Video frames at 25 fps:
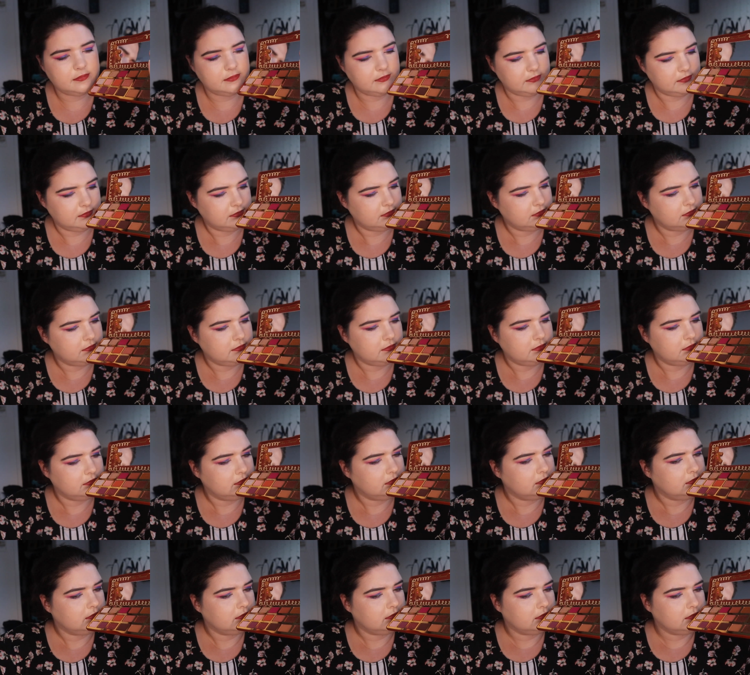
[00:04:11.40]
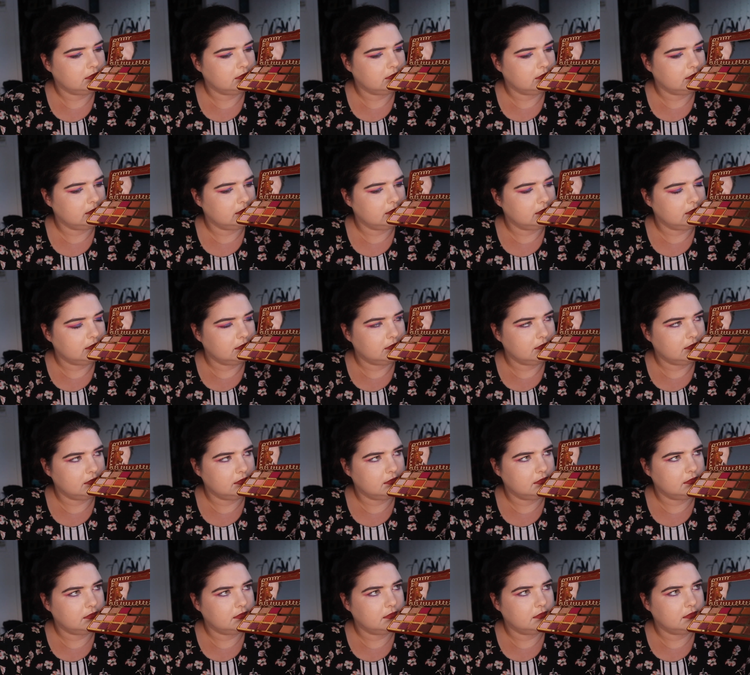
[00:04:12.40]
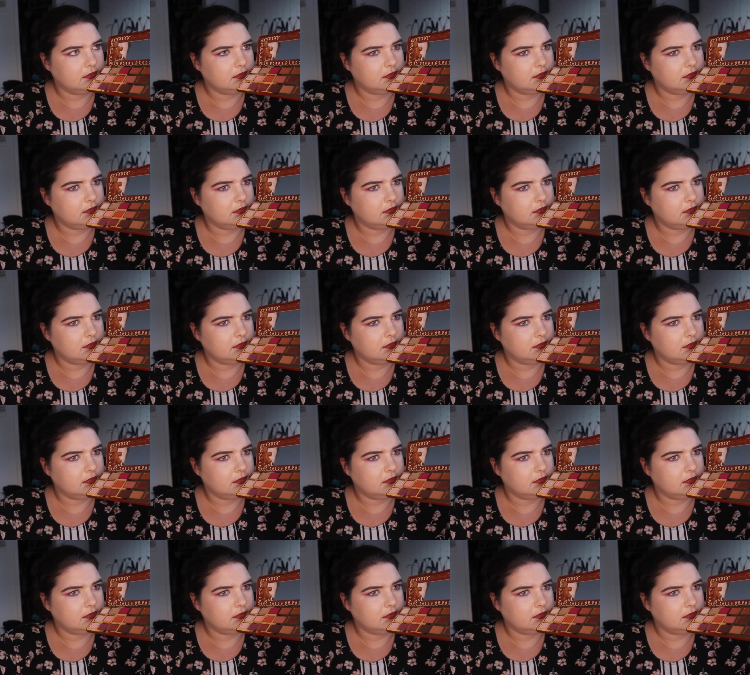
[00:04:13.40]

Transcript: Nobody speaks.